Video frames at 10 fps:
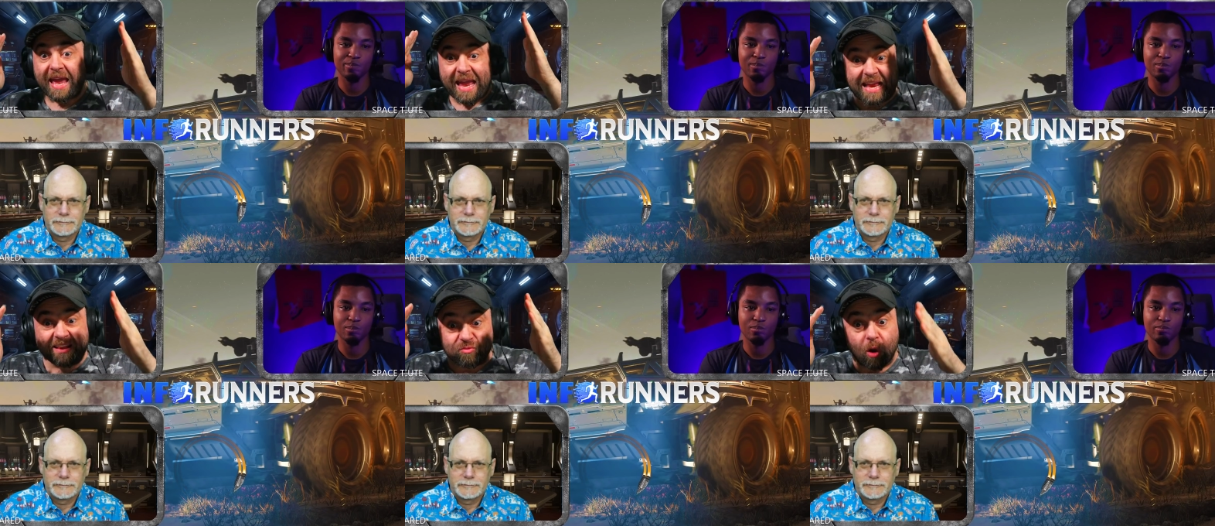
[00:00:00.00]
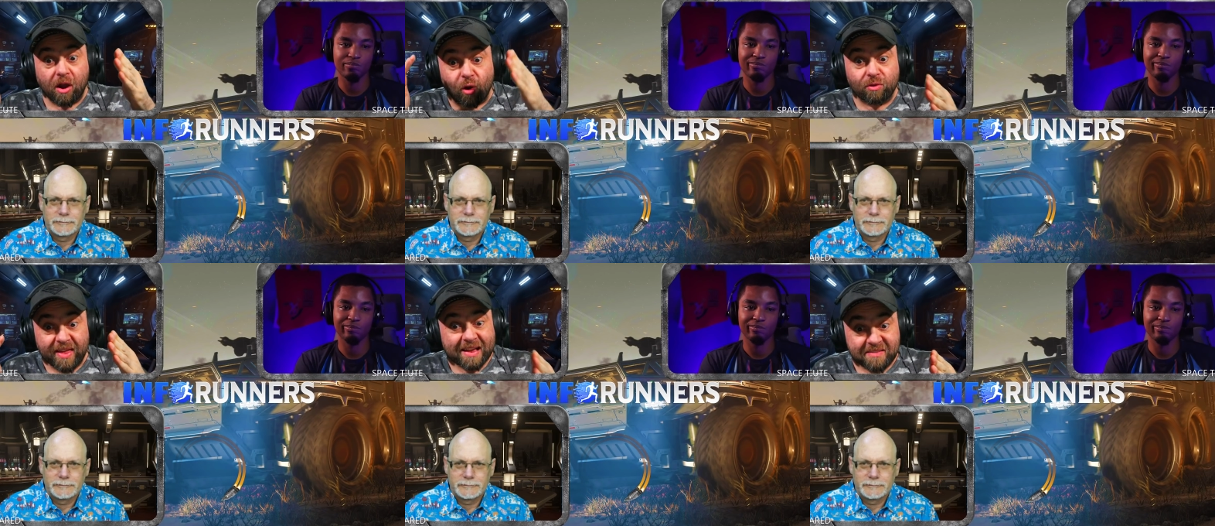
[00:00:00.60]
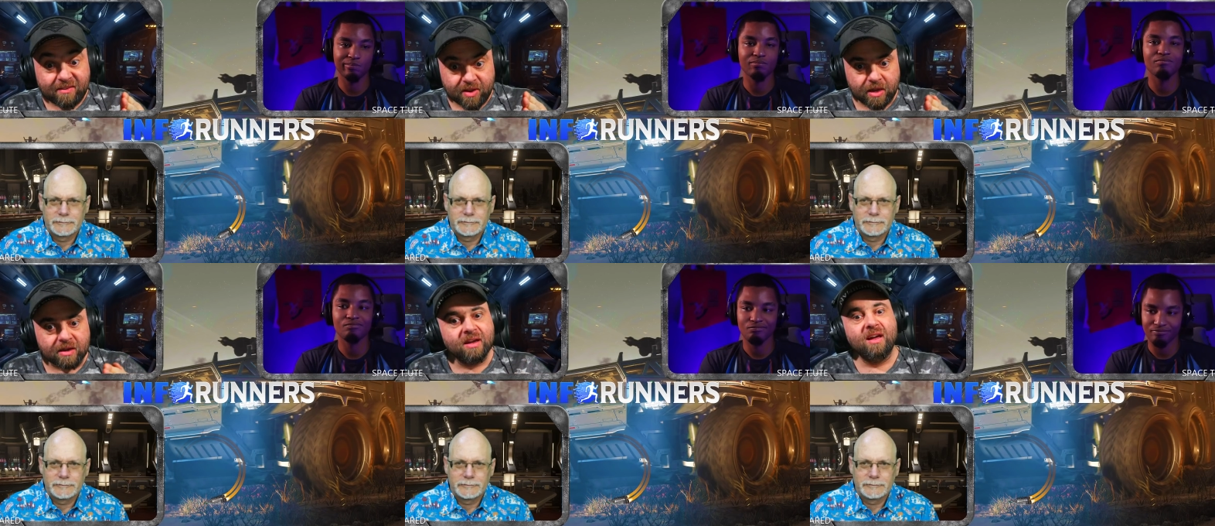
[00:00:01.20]
Speaker 1: is right on Thanksgiving, uh,
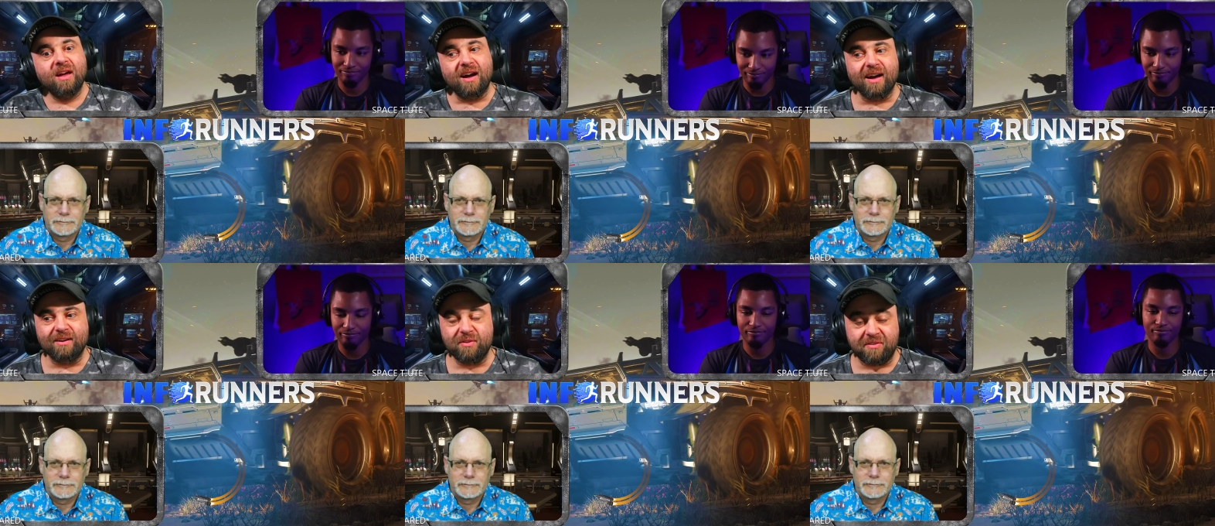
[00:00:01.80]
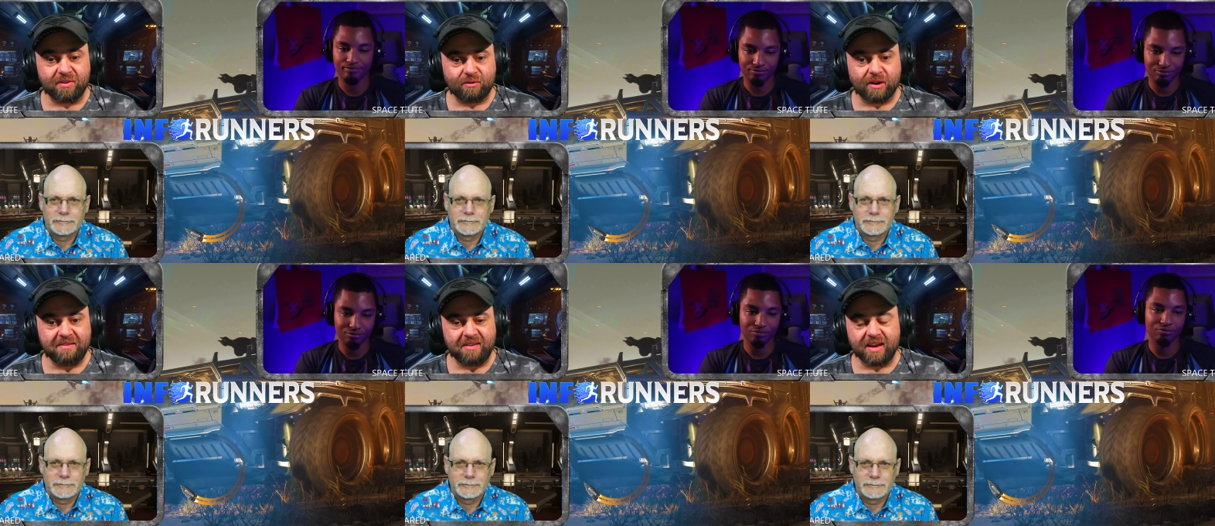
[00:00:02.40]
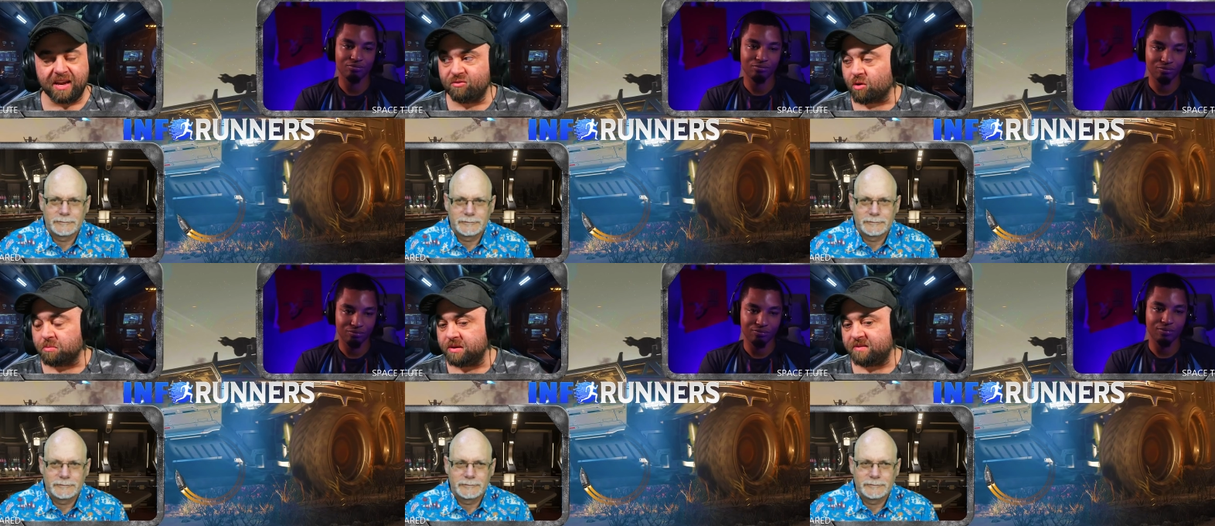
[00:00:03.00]
mm -hmm. which mm-hmm. is a crazy day to drop
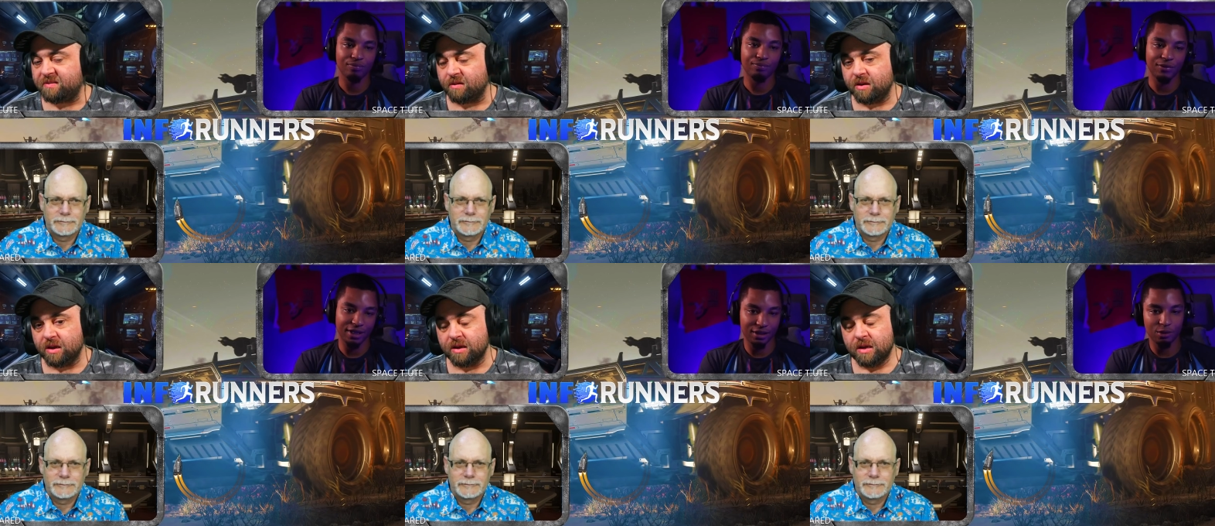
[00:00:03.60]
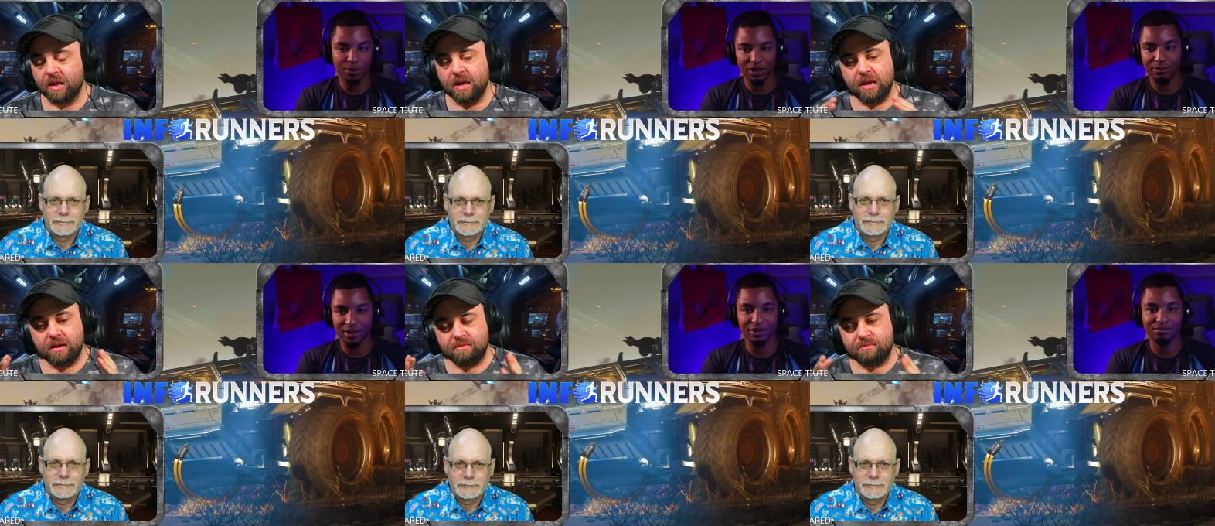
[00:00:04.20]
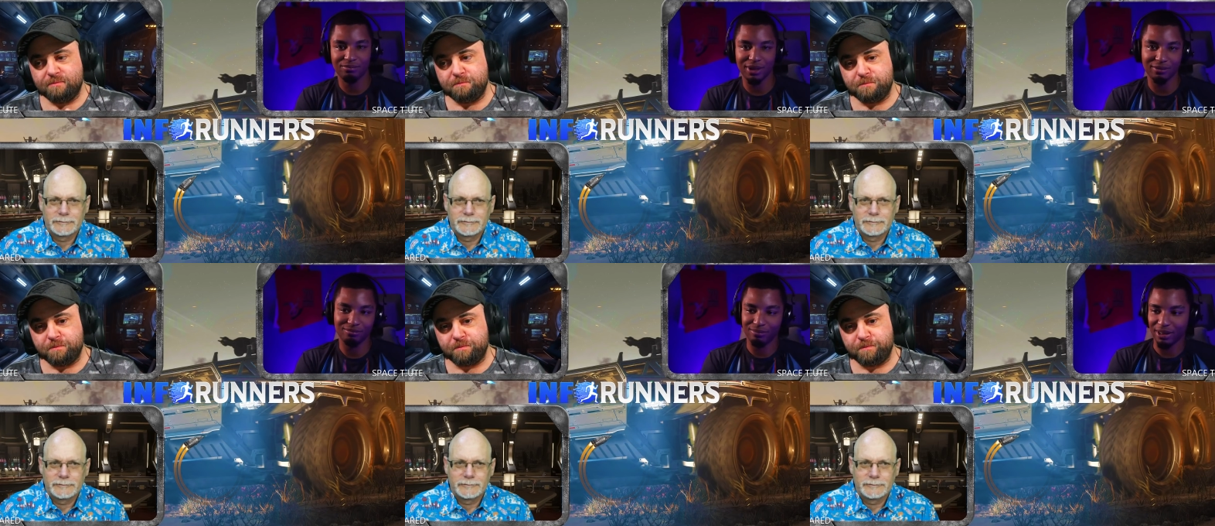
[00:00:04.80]
it. So yeah, and
Speaker 2: it'll be a big,
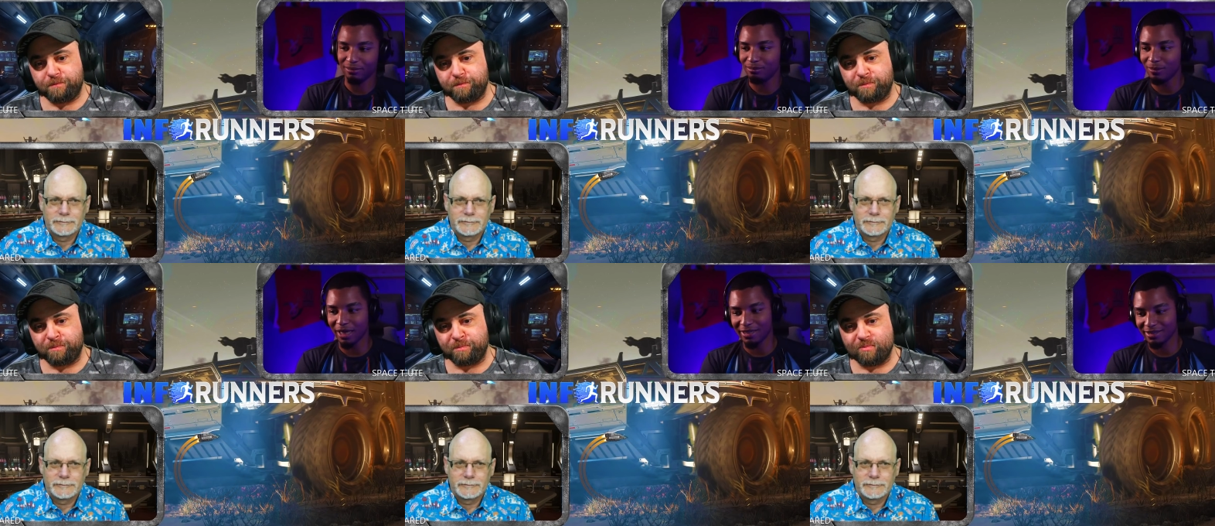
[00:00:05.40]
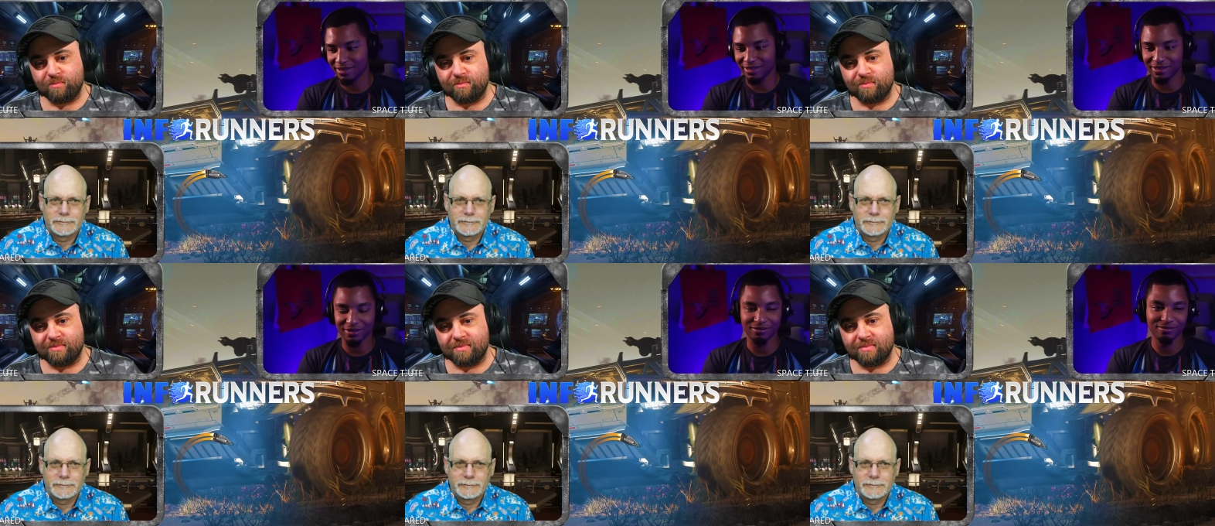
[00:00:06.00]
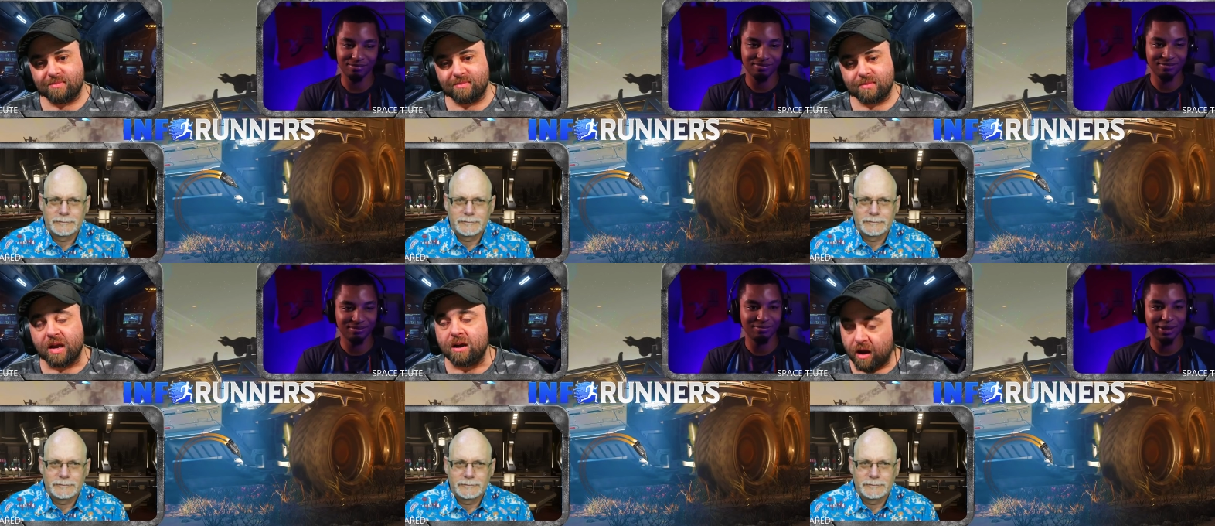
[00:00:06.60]
big, big ISC too.
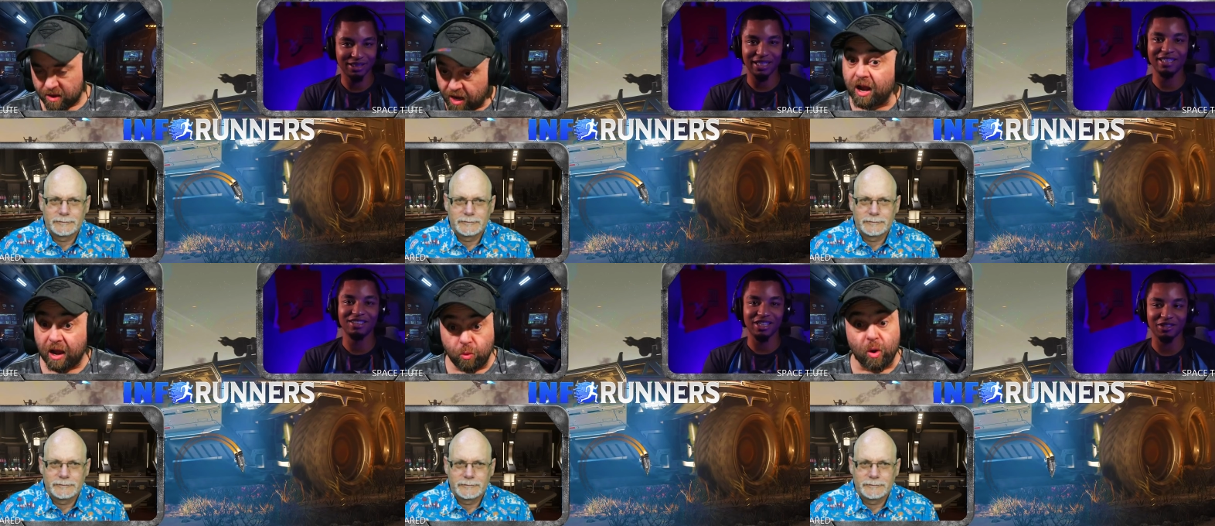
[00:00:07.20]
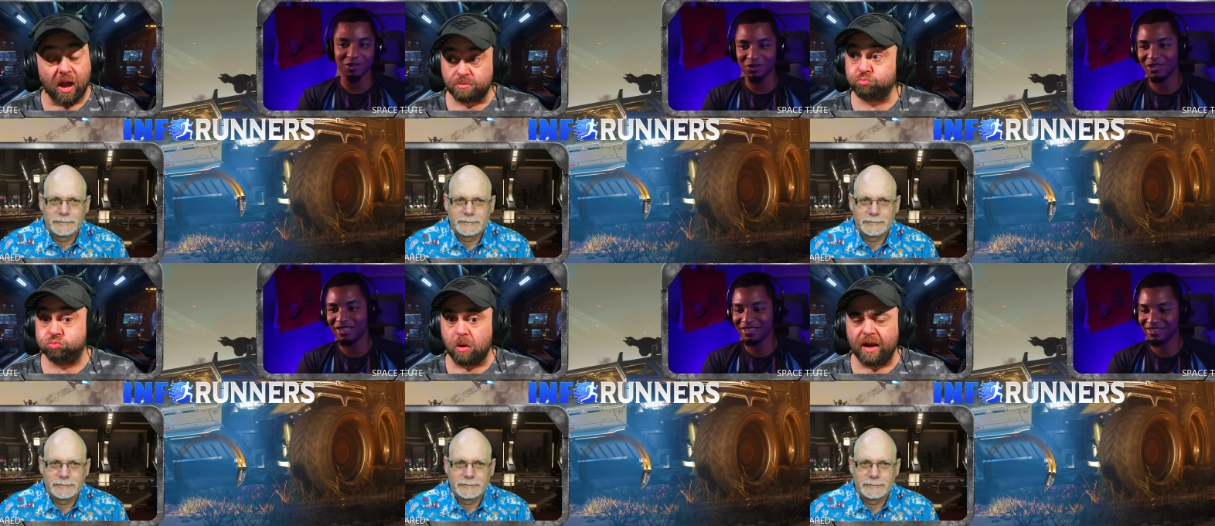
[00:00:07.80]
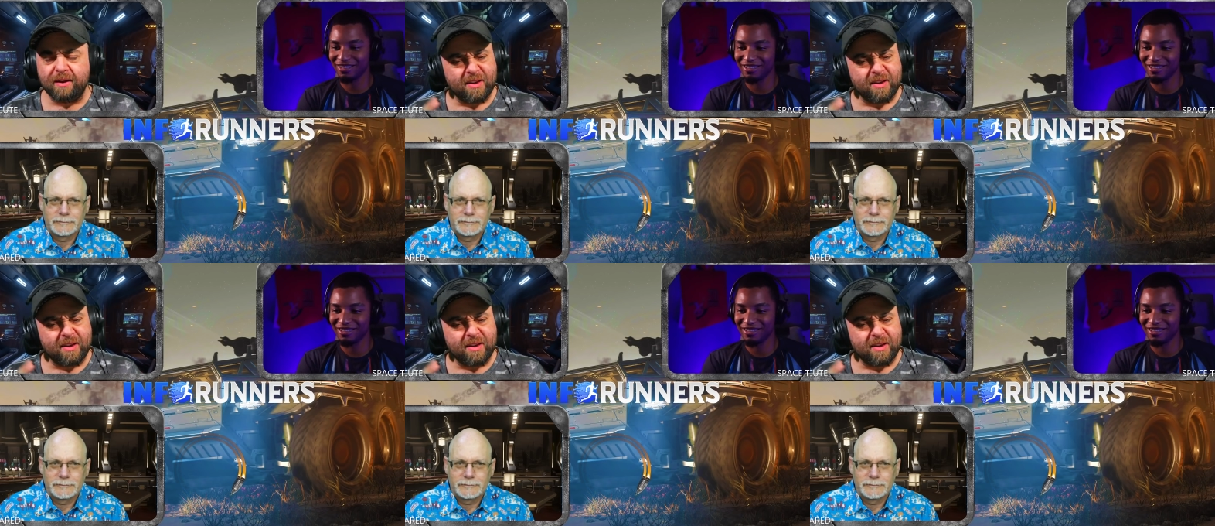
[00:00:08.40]
Uh, big uh, day uh, in general.
Speaker 1: It's,